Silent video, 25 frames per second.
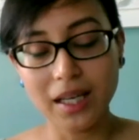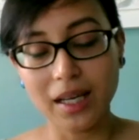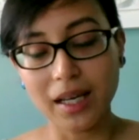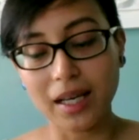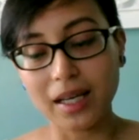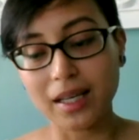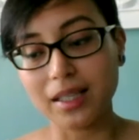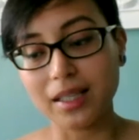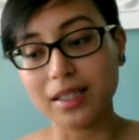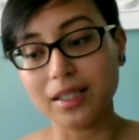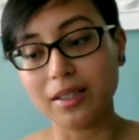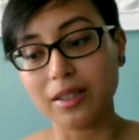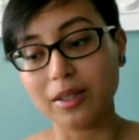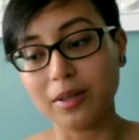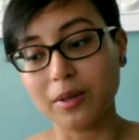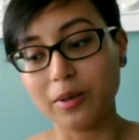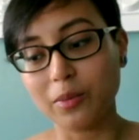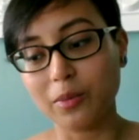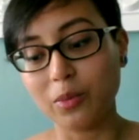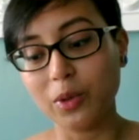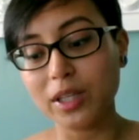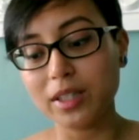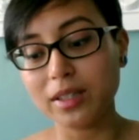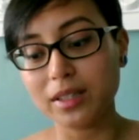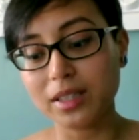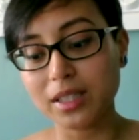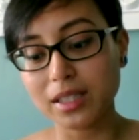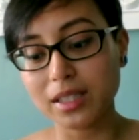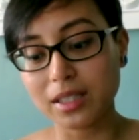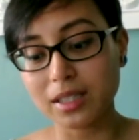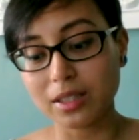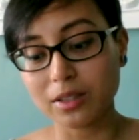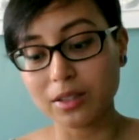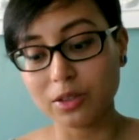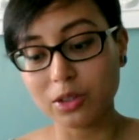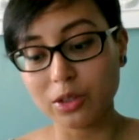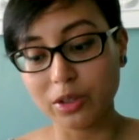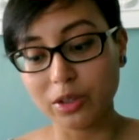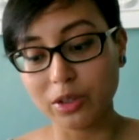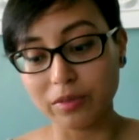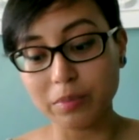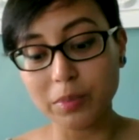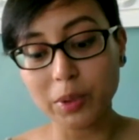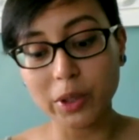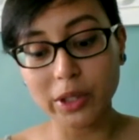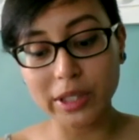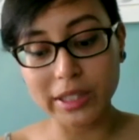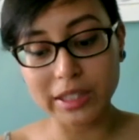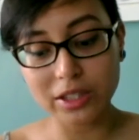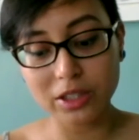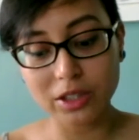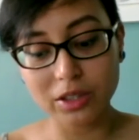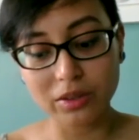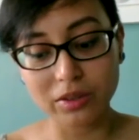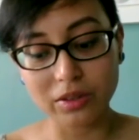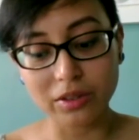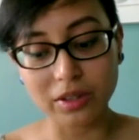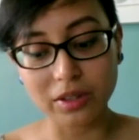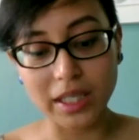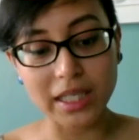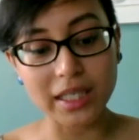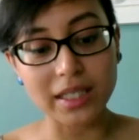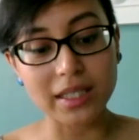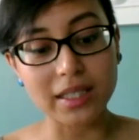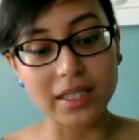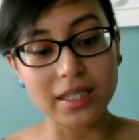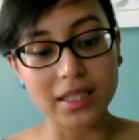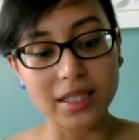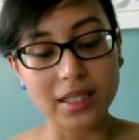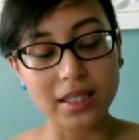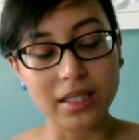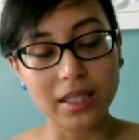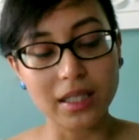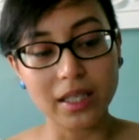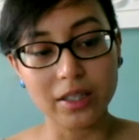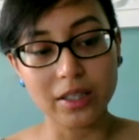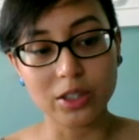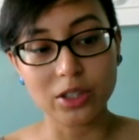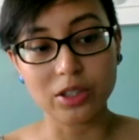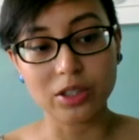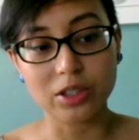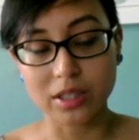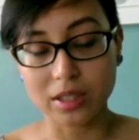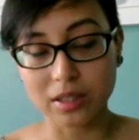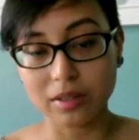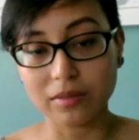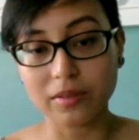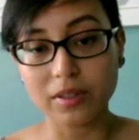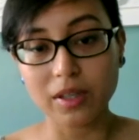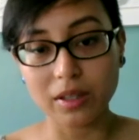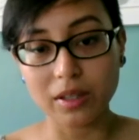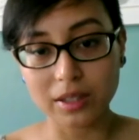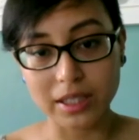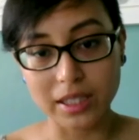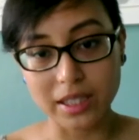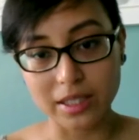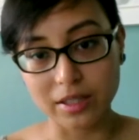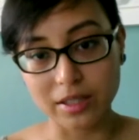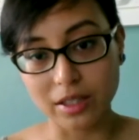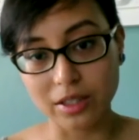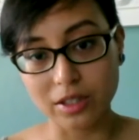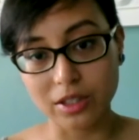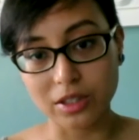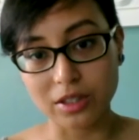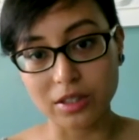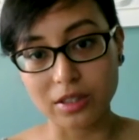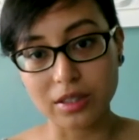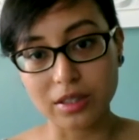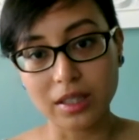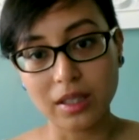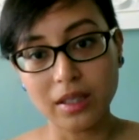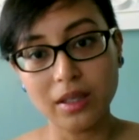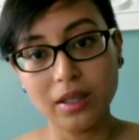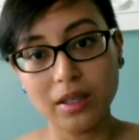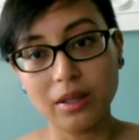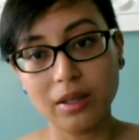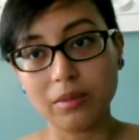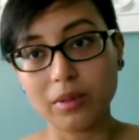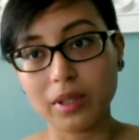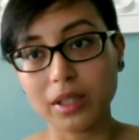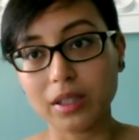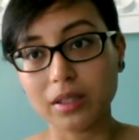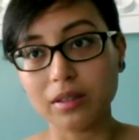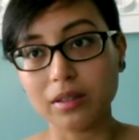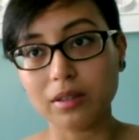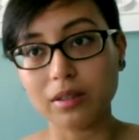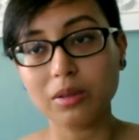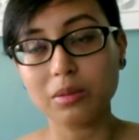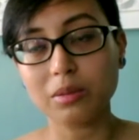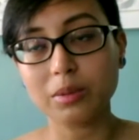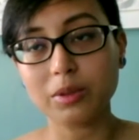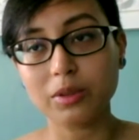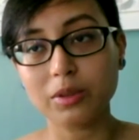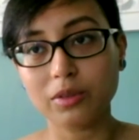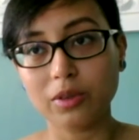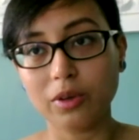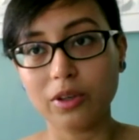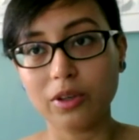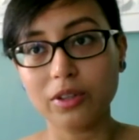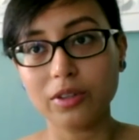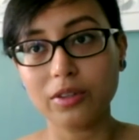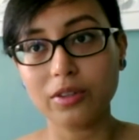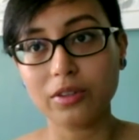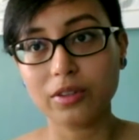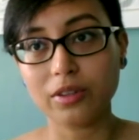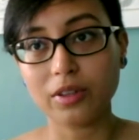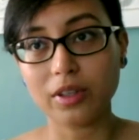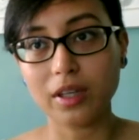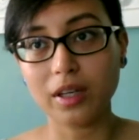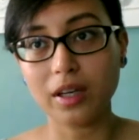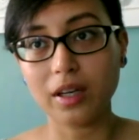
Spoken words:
And what this sort of points to is histories of colonization, where the Global North